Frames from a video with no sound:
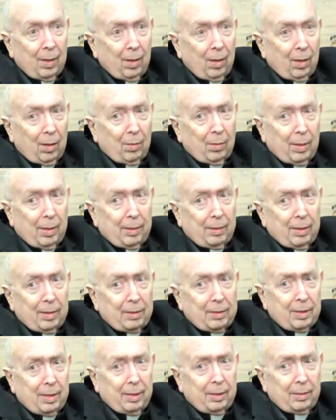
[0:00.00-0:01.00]
All right, that's
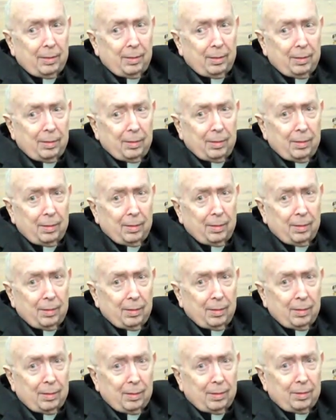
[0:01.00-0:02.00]
it.
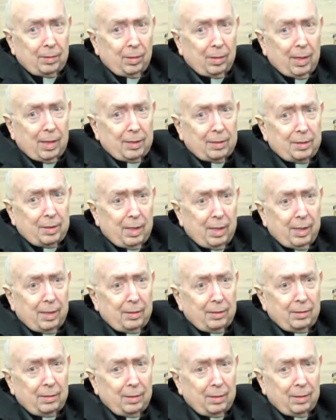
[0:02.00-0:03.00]
Your last
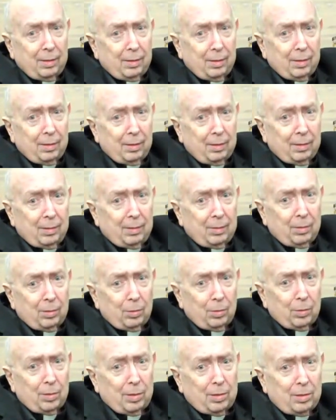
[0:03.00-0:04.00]
chance.
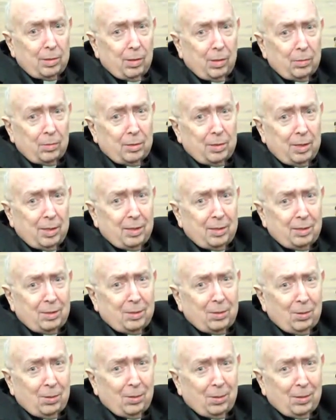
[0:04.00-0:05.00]
Truth is closing its
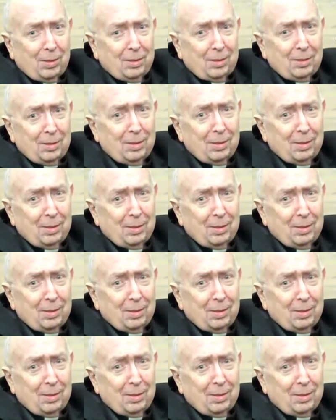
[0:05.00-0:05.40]
doors.